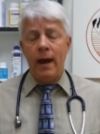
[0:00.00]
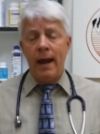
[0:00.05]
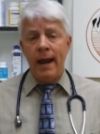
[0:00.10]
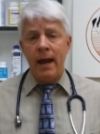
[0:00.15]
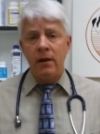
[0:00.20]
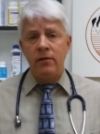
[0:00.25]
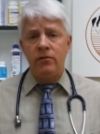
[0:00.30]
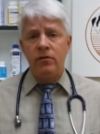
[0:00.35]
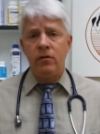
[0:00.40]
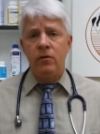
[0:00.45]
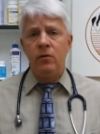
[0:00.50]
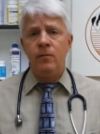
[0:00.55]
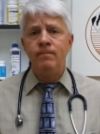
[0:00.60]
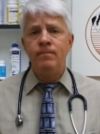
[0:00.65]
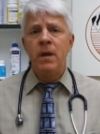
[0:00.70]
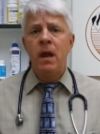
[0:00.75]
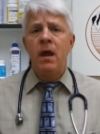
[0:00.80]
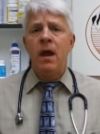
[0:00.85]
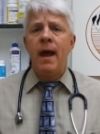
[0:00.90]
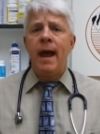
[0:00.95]
Antu.
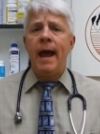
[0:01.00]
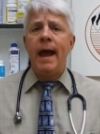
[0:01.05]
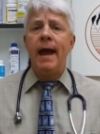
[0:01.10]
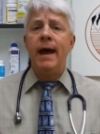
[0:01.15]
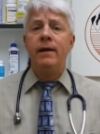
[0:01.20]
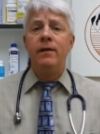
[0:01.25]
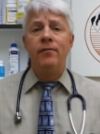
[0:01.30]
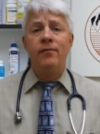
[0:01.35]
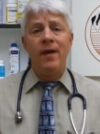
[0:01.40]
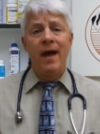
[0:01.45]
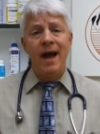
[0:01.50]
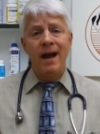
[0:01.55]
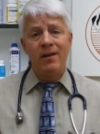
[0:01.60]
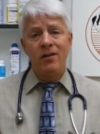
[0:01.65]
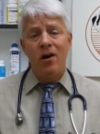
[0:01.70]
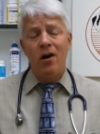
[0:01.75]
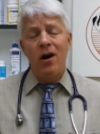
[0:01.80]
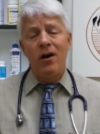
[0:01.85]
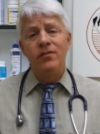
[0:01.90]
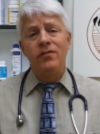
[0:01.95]
And
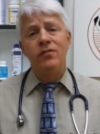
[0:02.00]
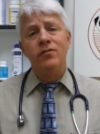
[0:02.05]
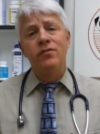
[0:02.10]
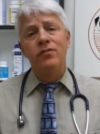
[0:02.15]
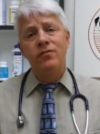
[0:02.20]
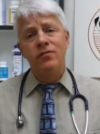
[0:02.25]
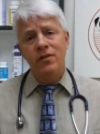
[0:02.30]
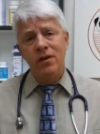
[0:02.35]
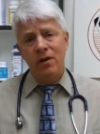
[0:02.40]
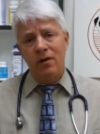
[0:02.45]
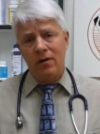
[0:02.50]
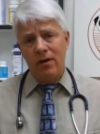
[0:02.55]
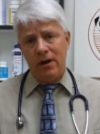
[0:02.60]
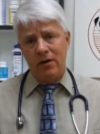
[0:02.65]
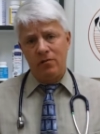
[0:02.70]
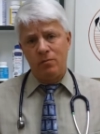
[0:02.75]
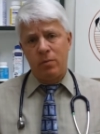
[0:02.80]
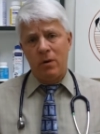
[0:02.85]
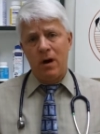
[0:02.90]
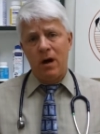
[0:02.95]
that causes
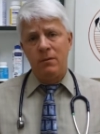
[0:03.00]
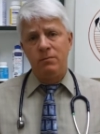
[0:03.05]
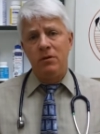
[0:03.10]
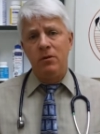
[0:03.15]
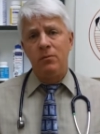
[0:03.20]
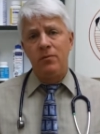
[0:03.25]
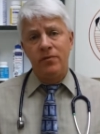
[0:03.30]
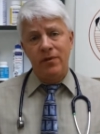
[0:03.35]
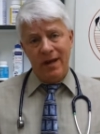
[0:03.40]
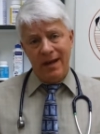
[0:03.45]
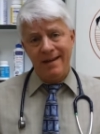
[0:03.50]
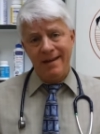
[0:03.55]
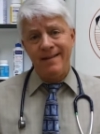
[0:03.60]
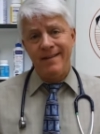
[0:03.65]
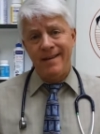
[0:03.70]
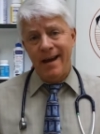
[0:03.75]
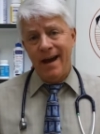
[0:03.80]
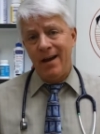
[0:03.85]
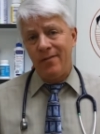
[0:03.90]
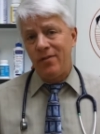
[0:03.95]
serious problems
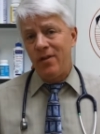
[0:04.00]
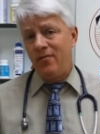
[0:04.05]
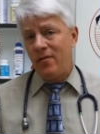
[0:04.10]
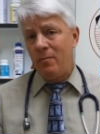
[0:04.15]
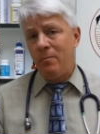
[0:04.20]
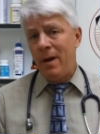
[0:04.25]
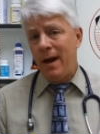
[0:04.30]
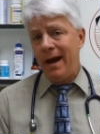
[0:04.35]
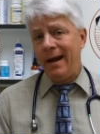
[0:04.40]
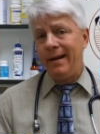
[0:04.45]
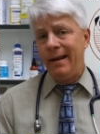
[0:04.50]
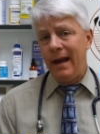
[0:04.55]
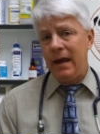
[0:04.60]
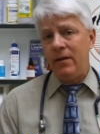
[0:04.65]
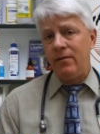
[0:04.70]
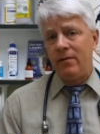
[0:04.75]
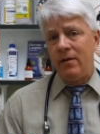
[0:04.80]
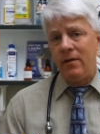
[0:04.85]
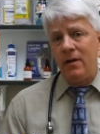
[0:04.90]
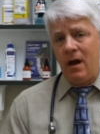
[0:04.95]
and death if a pet
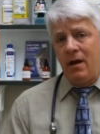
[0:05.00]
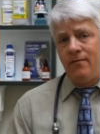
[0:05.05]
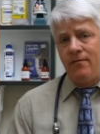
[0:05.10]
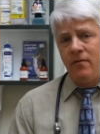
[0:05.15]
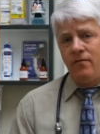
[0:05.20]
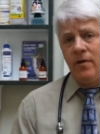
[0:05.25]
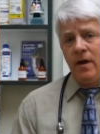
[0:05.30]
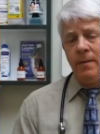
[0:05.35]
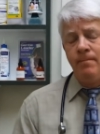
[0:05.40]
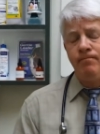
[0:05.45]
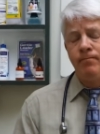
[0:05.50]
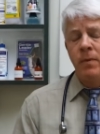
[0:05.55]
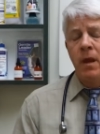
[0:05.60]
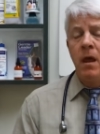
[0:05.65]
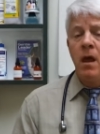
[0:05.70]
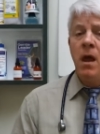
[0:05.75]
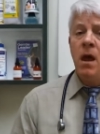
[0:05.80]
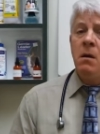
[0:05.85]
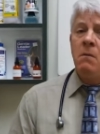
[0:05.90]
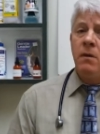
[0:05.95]
eats enough of it.
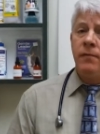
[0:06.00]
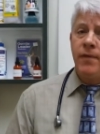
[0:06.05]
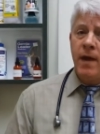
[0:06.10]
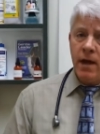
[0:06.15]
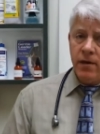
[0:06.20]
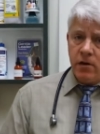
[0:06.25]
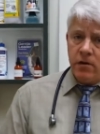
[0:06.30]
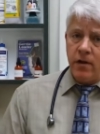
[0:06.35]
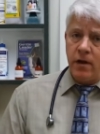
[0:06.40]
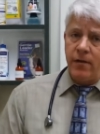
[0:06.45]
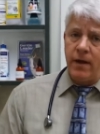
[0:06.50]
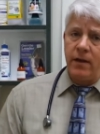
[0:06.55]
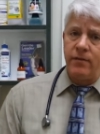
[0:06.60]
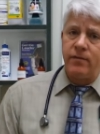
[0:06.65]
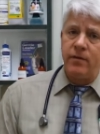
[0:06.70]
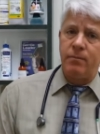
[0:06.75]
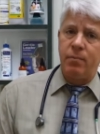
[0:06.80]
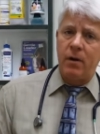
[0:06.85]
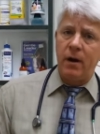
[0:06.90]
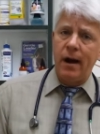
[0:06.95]
But the other thing that
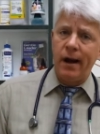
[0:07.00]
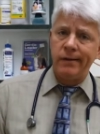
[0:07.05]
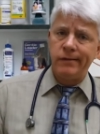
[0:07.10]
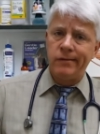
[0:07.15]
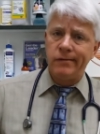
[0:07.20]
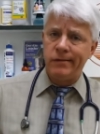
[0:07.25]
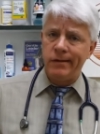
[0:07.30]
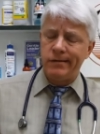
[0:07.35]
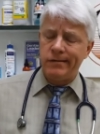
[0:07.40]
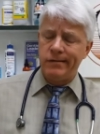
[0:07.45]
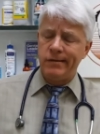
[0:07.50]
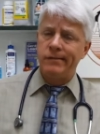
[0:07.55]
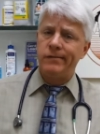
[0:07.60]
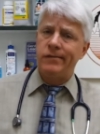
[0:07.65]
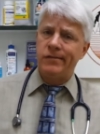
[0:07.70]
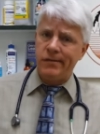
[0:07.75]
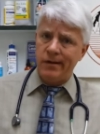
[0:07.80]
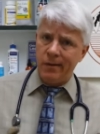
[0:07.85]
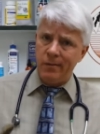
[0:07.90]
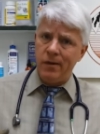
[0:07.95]
surprises us is that
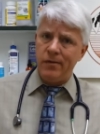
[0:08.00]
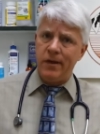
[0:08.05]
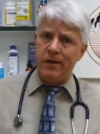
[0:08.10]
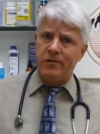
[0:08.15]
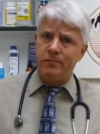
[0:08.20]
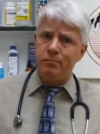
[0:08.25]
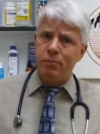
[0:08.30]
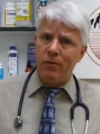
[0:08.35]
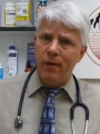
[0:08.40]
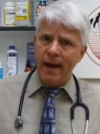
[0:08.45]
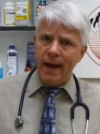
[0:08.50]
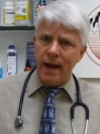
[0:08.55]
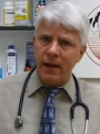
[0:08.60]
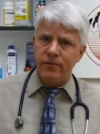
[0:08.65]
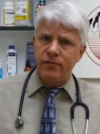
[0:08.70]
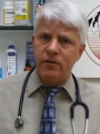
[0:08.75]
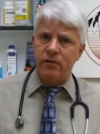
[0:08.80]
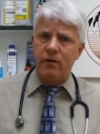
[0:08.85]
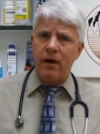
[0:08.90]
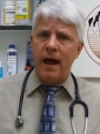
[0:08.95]
some of these
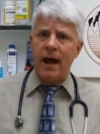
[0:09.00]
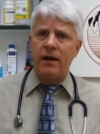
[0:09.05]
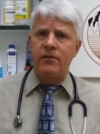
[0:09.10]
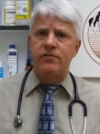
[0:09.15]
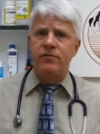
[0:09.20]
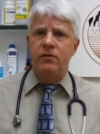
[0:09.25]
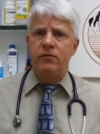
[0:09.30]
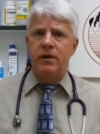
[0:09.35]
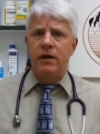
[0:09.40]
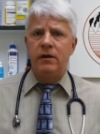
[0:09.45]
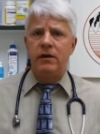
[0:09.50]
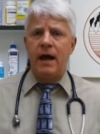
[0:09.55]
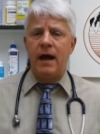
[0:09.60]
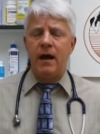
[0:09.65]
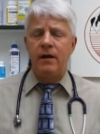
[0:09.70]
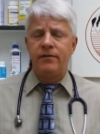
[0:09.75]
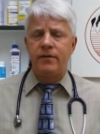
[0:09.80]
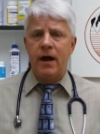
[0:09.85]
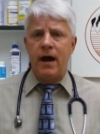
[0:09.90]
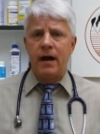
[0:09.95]
plants are actually
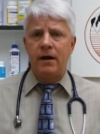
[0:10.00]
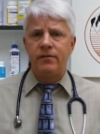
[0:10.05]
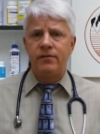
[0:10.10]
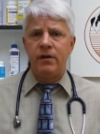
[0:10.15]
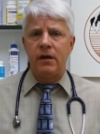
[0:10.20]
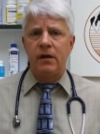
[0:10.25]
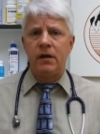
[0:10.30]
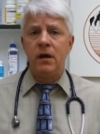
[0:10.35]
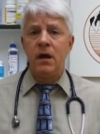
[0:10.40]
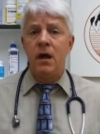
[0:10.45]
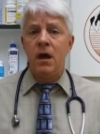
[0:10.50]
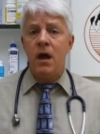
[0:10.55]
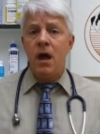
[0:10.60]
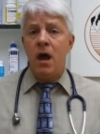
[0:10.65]
toxic.